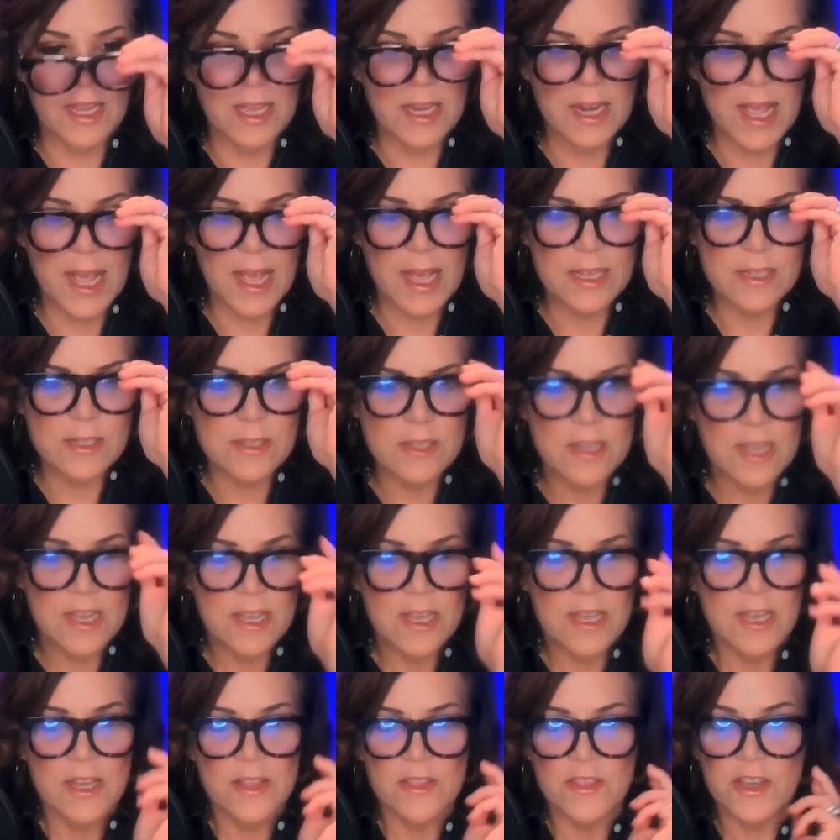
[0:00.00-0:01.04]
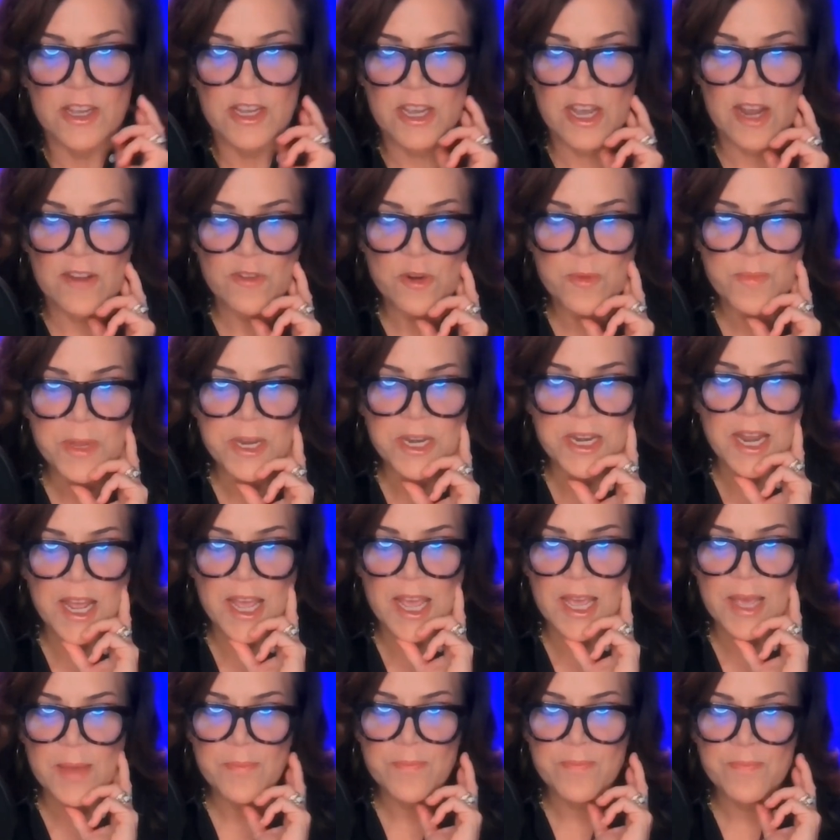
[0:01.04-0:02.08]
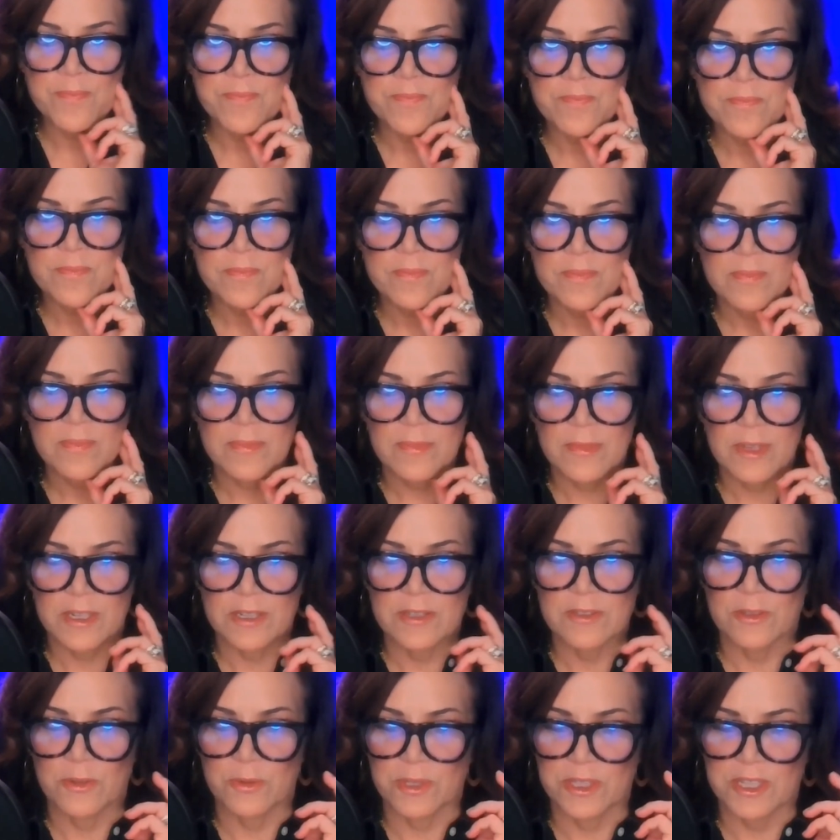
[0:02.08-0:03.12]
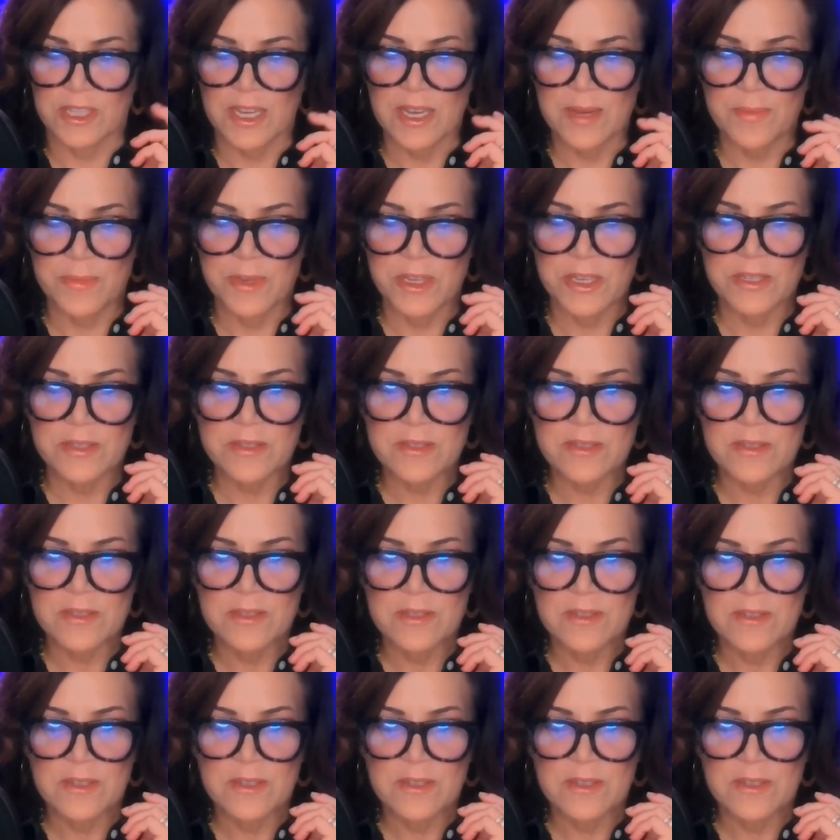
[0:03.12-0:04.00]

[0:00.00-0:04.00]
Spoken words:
It has the government name. I don't know what that means.